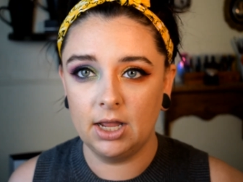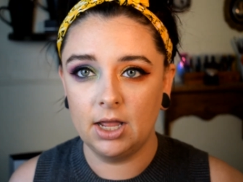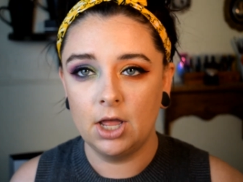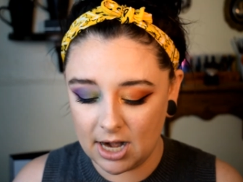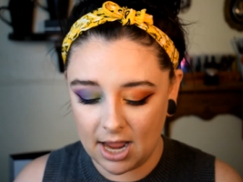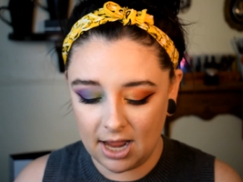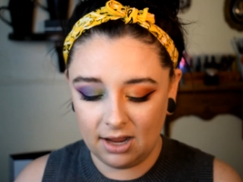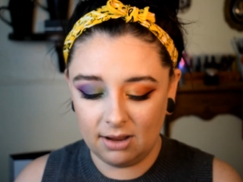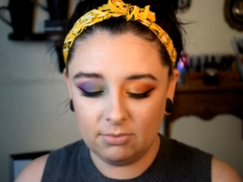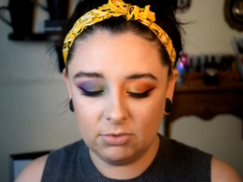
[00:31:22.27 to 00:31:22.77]

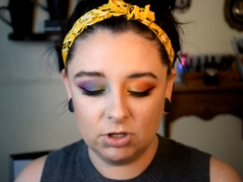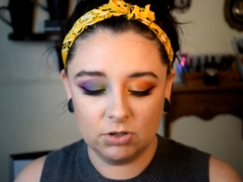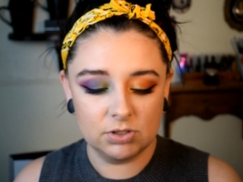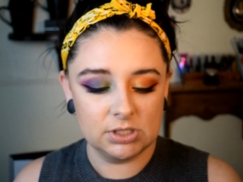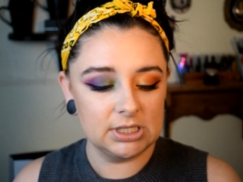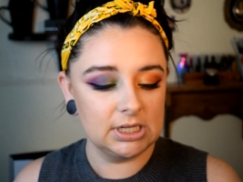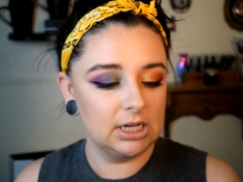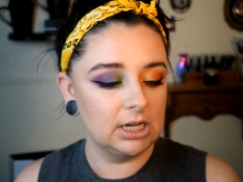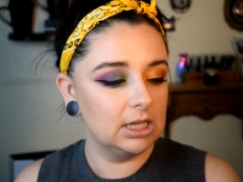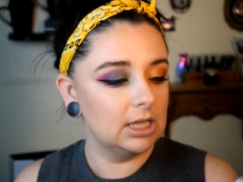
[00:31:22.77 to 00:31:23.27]
I am
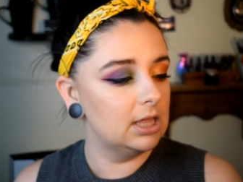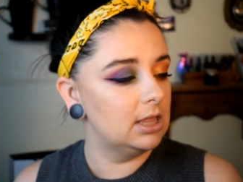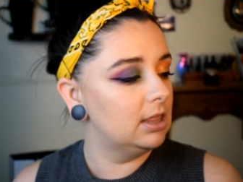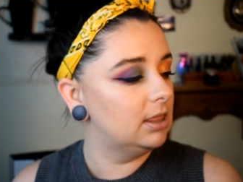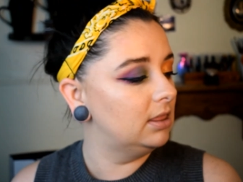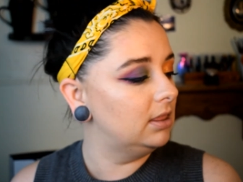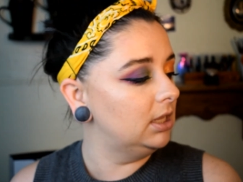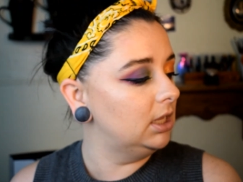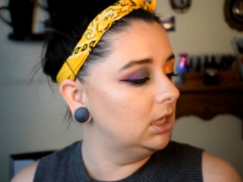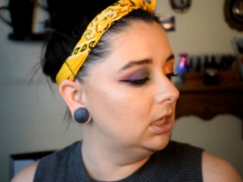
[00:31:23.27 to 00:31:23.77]
using
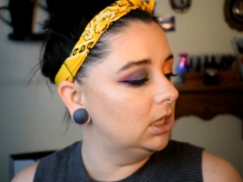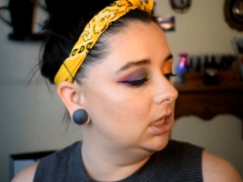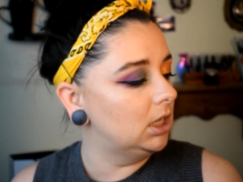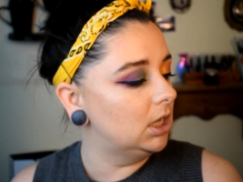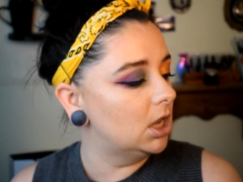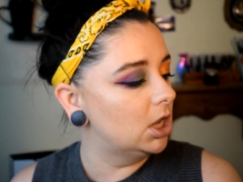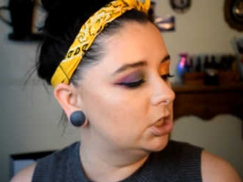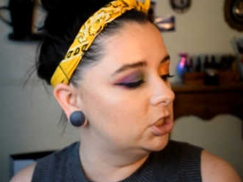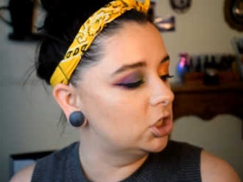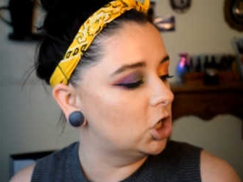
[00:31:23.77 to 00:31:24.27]

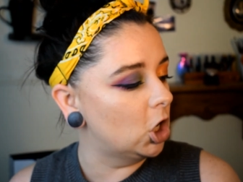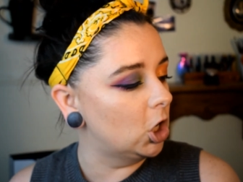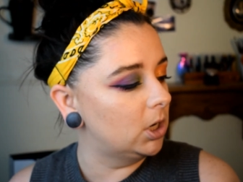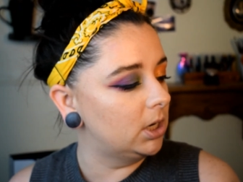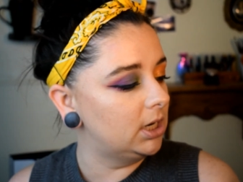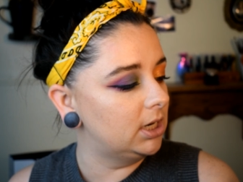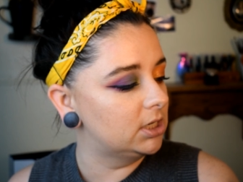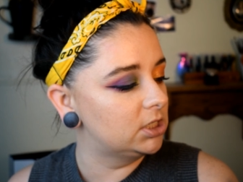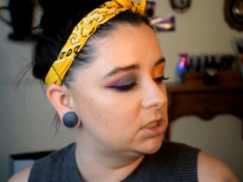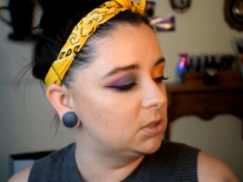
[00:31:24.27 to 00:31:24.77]
the
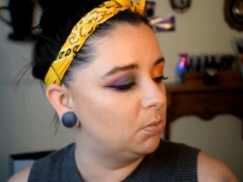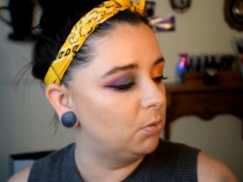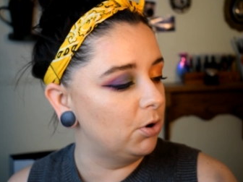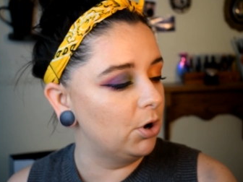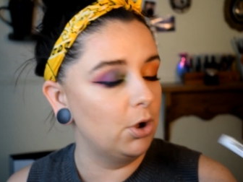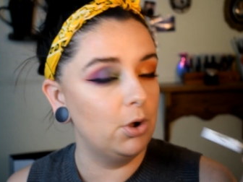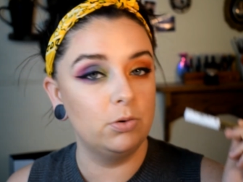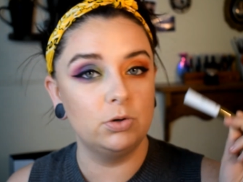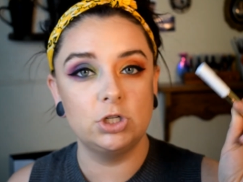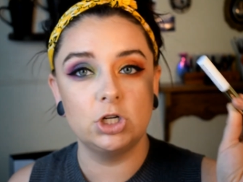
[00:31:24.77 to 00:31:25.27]
Tarteist
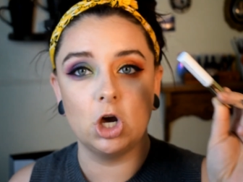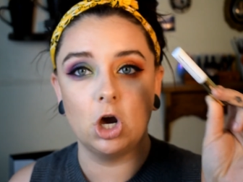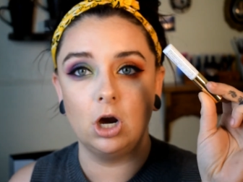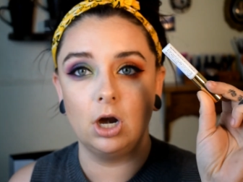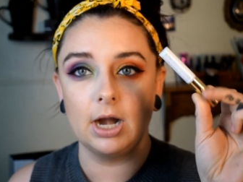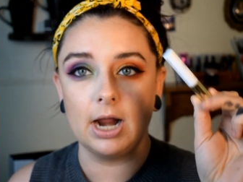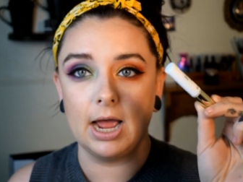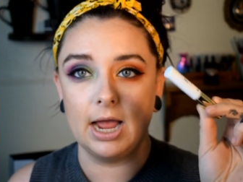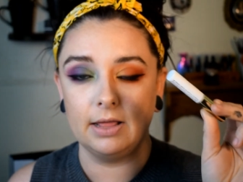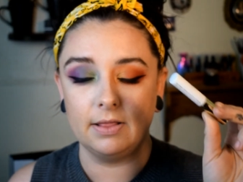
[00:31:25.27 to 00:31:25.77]
Pro
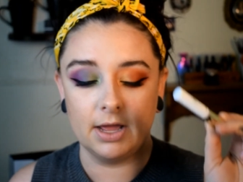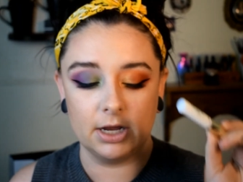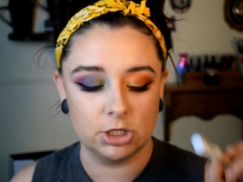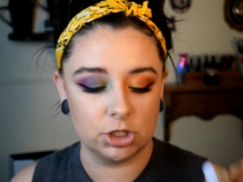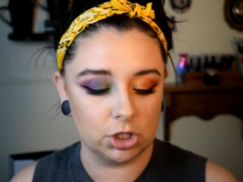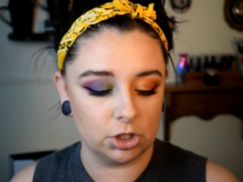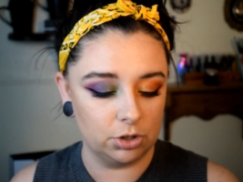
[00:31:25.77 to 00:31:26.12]
Tarte Eyelash